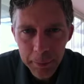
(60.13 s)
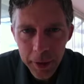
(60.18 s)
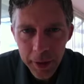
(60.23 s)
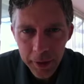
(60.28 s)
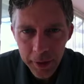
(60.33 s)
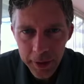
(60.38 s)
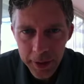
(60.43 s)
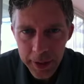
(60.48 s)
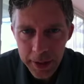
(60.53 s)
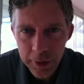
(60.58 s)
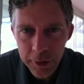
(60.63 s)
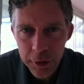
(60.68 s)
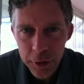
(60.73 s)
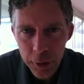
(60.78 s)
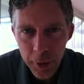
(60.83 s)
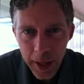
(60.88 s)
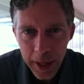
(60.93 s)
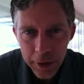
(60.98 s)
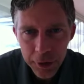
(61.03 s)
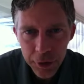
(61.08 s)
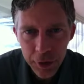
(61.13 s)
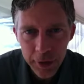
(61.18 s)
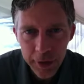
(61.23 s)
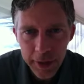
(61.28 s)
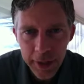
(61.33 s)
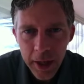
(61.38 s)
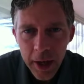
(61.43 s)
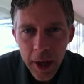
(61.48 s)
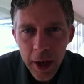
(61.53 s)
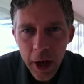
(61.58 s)
ability to
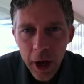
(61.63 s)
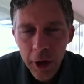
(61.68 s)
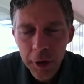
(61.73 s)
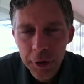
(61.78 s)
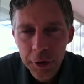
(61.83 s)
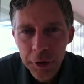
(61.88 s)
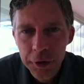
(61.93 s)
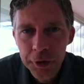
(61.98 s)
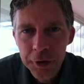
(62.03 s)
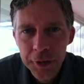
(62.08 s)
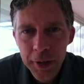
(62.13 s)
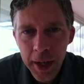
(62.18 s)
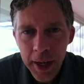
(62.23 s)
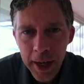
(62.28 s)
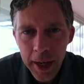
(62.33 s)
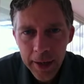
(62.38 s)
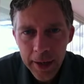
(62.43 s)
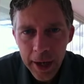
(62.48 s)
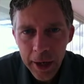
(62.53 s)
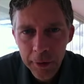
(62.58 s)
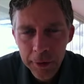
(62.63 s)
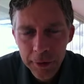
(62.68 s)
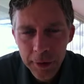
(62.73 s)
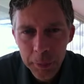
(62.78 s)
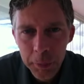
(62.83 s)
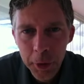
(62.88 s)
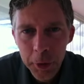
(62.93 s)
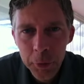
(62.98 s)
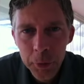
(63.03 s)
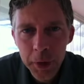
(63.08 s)
actually understand how
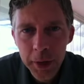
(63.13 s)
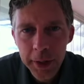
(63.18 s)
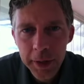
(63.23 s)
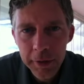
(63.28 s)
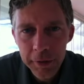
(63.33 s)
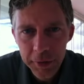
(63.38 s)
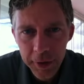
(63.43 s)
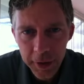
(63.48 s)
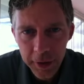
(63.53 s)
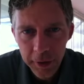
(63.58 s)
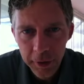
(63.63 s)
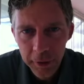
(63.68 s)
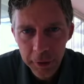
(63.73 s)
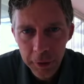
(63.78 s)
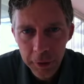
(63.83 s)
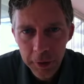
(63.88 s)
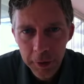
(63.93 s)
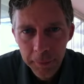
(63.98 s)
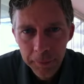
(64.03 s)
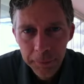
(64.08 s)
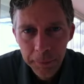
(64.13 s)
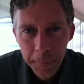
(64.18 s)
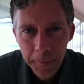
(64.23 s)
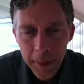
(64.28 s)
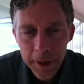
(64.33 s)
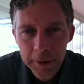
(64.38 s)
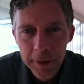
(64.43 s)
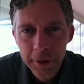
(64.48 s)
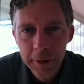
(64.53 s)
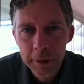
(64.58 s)
someone really feels
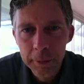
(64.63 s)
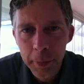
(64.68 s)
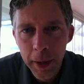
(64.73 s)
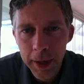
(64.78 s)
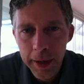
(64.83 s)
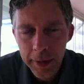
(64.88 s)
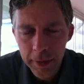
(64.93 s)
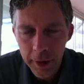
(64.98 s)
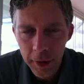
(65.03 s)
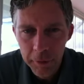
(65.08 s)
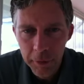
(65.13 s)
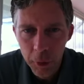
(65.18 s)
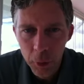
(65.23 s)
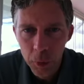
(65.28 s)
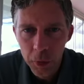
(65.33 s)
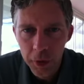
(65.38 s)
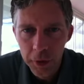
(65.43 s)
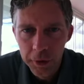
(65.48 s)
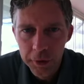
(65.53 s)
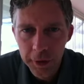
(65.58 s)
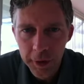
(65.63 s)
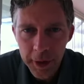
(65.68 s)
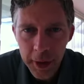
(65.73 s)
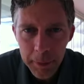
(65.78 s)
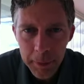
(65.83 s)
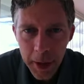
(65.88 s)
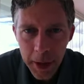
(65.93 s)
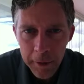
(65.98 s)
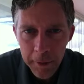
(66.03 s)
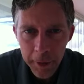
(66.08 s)
despite of the words that
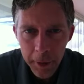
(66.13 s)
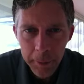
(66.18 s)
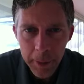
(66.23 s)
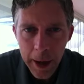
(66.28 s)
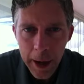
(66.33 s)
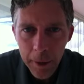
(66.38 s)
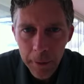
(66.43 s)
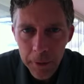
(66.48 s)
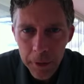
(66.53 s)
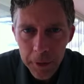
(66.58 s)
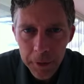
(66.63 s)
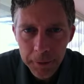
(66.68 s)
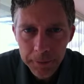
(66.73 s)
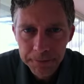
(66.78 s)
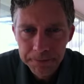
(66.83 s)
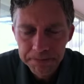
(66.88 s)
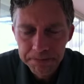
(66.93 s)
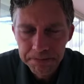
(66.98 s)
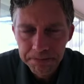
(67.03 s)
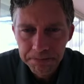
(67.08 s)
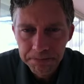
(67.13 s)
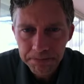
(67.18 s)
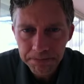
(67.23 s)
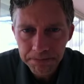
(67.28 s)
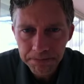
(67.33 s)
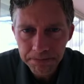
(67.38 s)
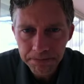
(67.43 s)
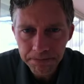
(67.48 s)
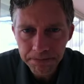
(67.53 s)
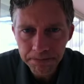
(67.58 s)
come out of their mouth.
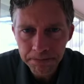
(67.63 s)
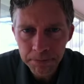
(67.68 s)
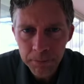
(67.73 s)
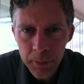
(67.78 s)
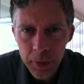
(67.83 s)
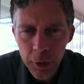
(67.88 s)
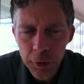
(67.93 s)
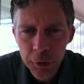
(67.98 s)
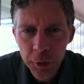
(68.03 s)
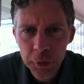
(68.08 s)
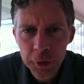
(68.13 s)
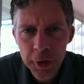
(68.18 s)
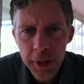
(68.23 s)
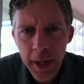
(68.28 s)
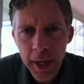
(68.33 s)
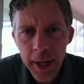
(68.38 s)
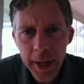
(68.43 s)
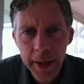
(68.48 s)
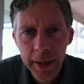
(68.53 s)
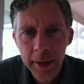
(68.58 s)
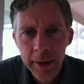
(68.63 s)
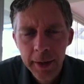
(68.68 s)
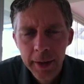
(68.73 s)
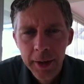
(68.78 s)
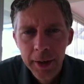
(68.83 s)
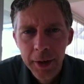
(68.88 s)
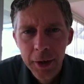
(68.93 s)
So today,